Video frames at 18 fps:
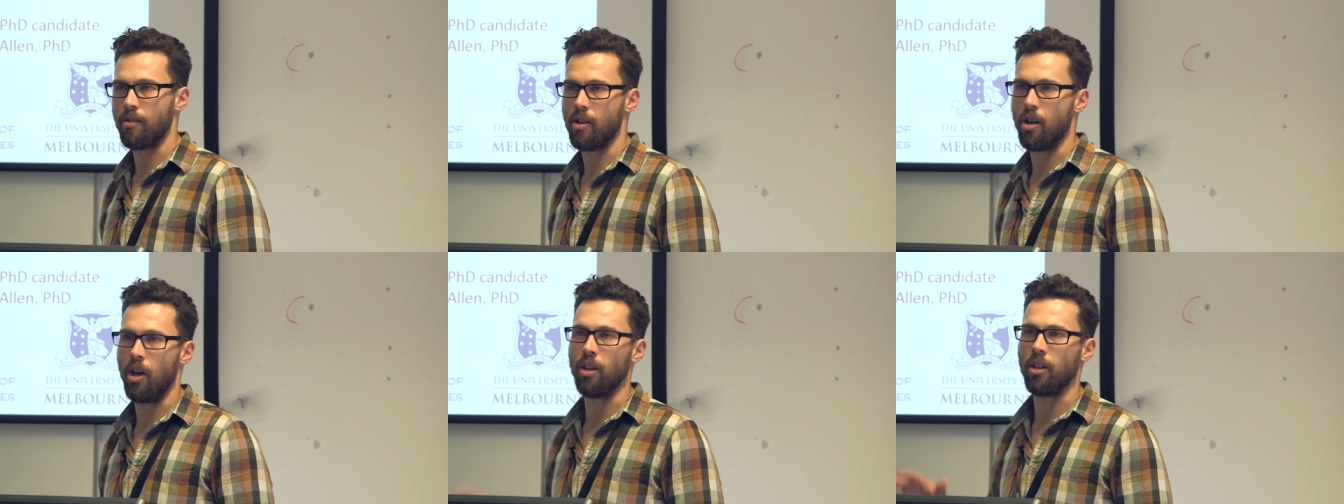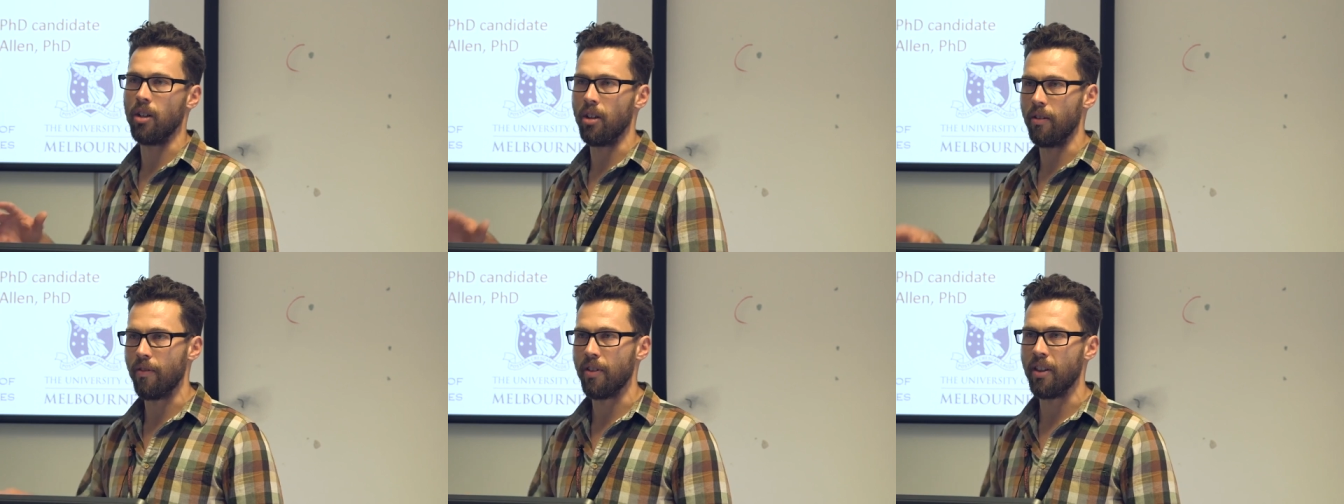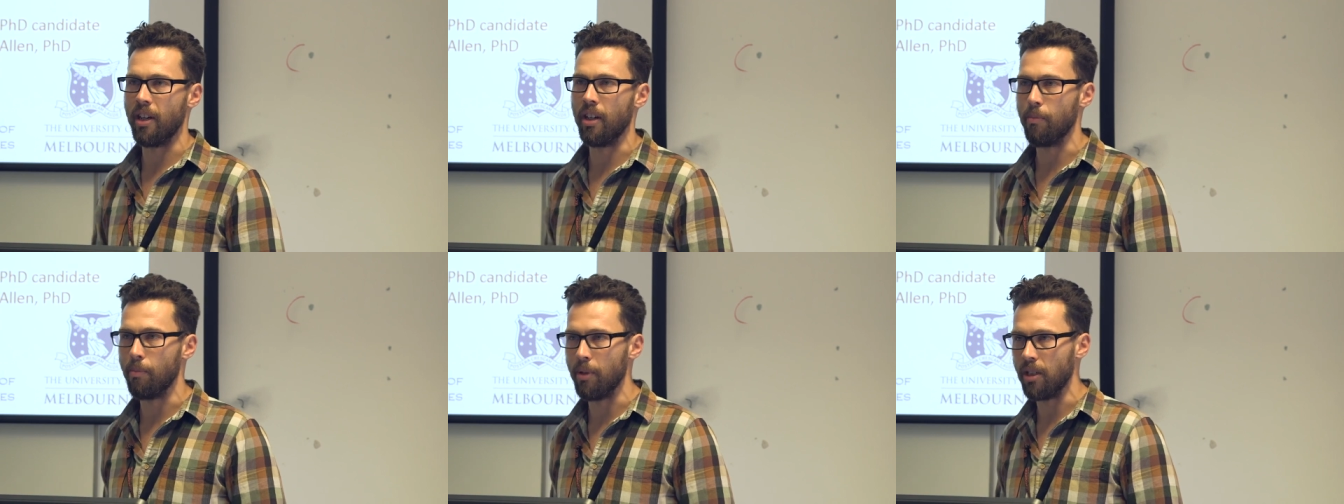cognitive
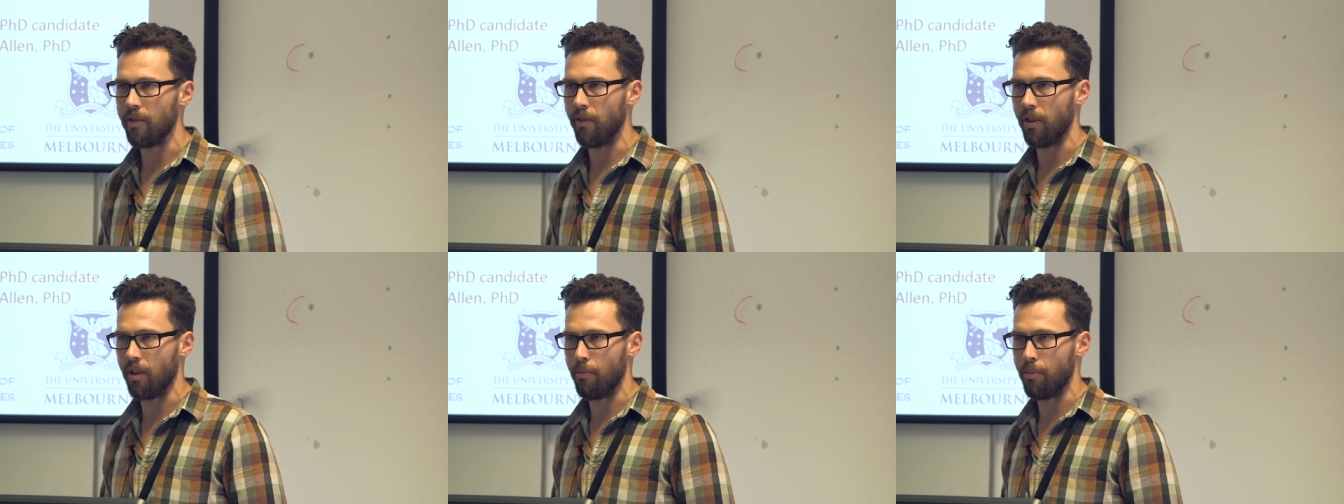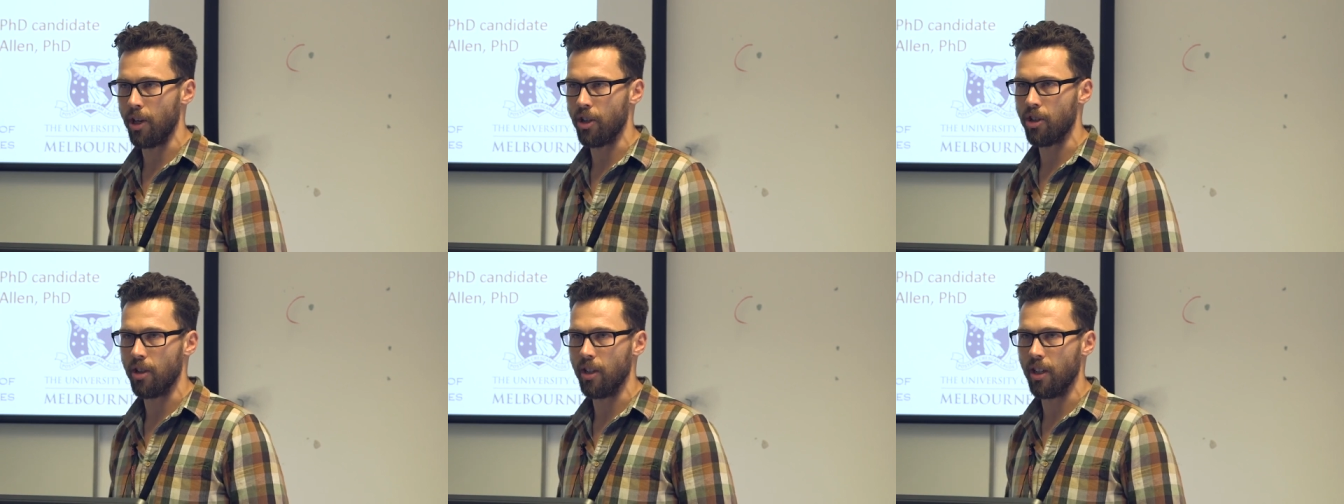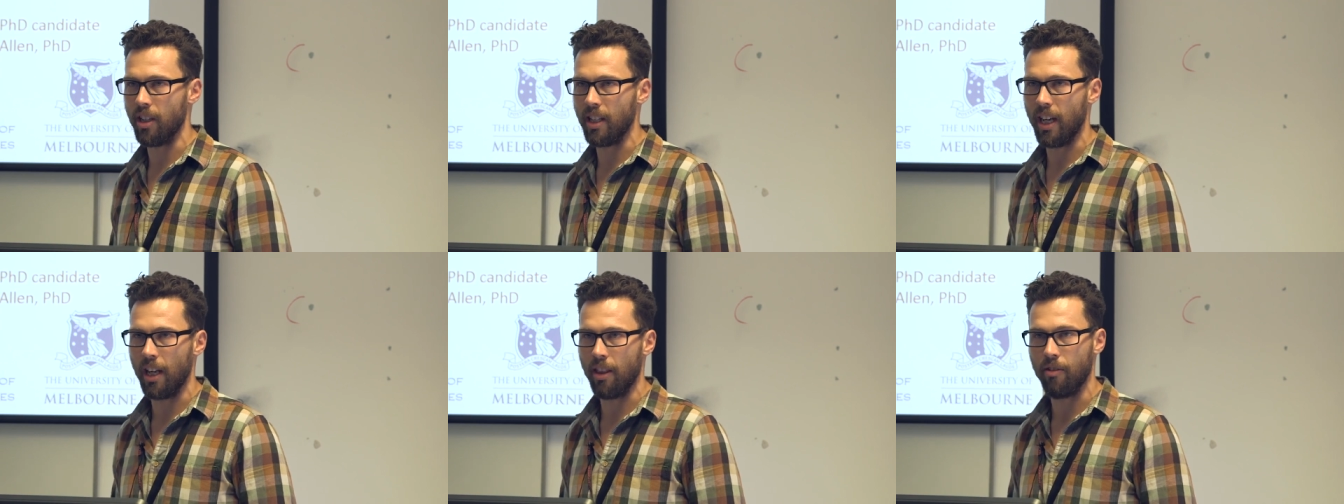therapies for depression,
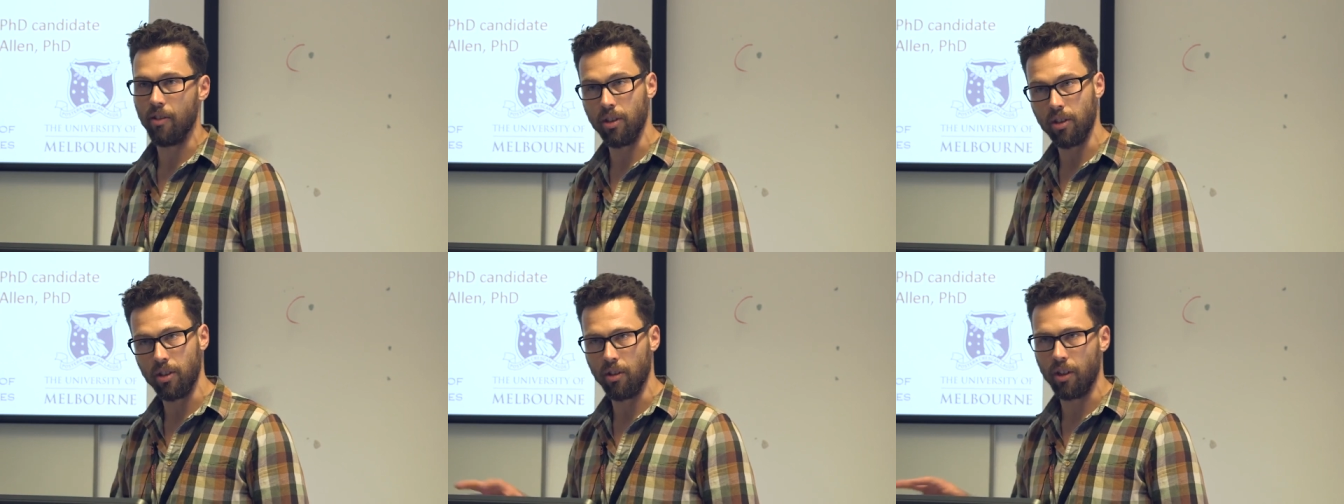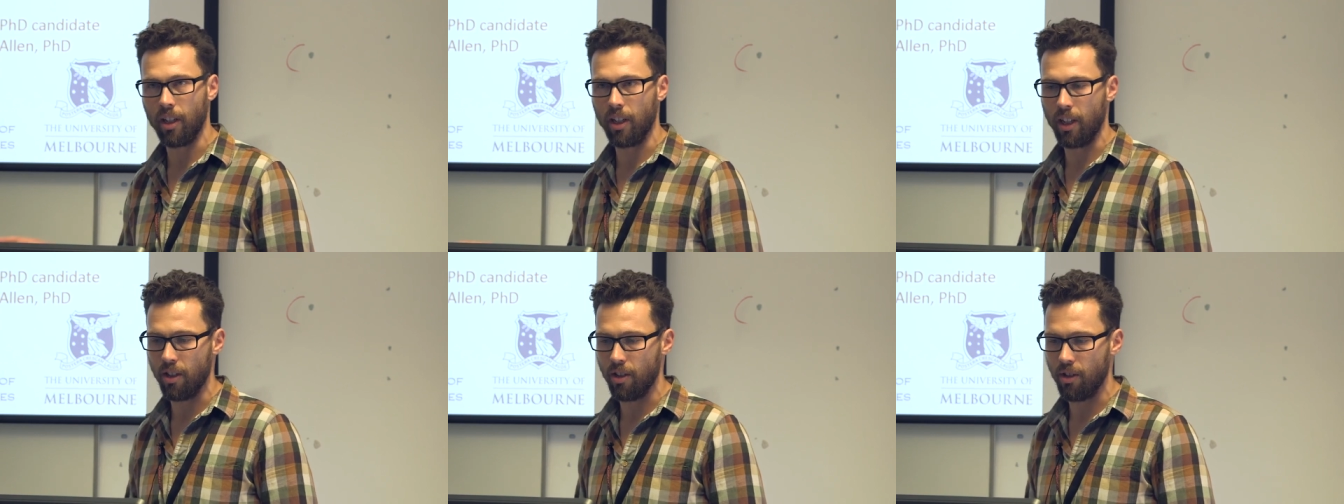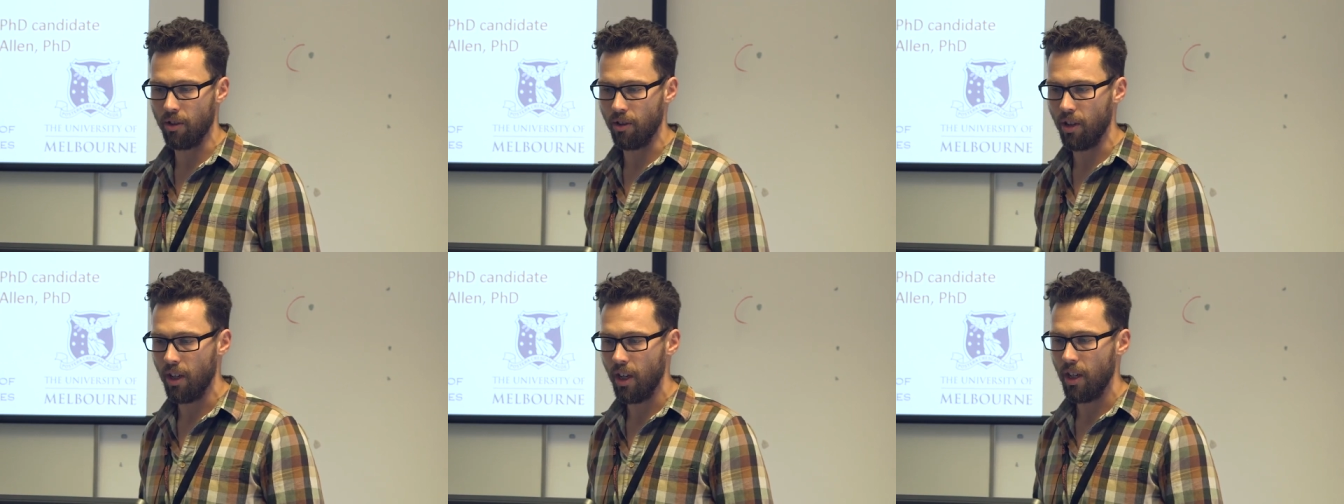and the other is looking
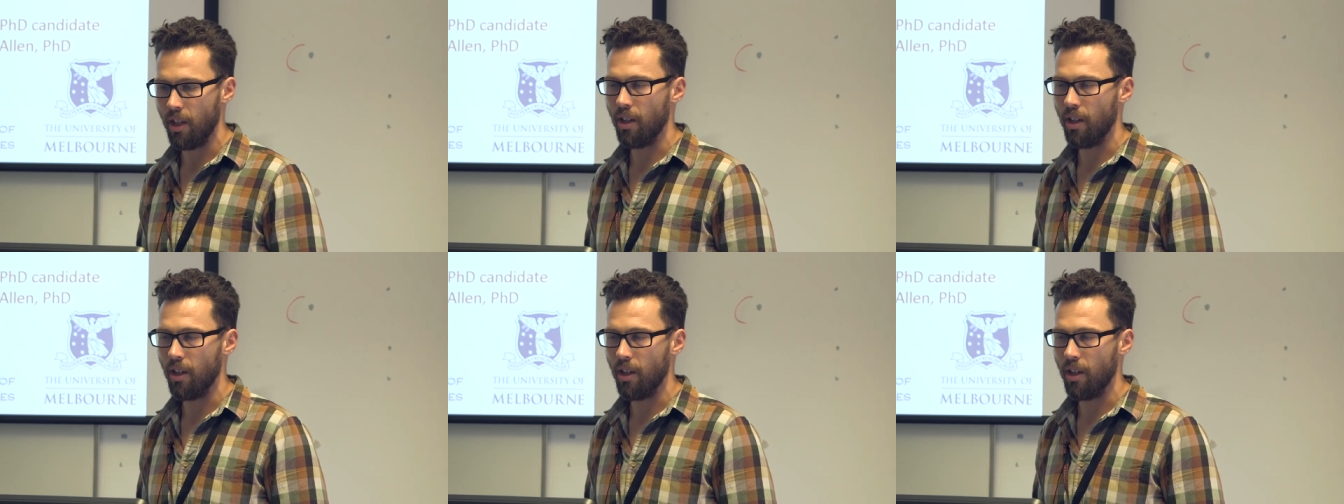into